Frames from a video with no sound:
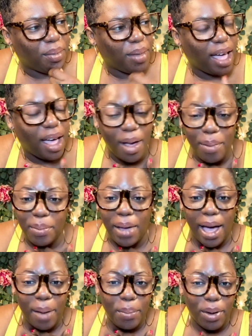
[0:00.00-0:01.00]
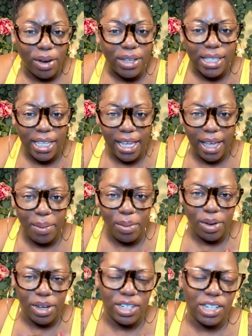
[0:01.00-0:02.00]
I personally am a
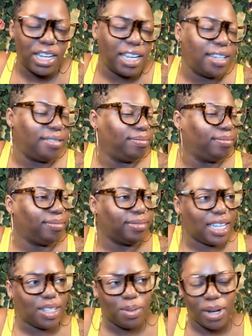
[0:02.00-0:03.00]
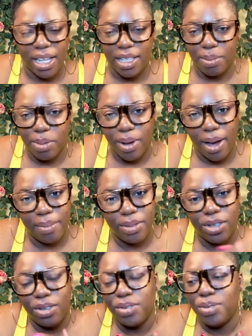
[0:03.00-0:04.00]
Christian. That's what I subscribe
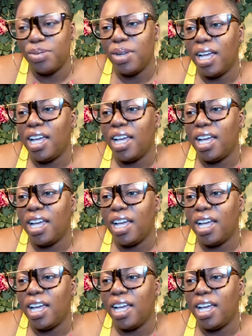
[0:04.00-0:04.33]
to.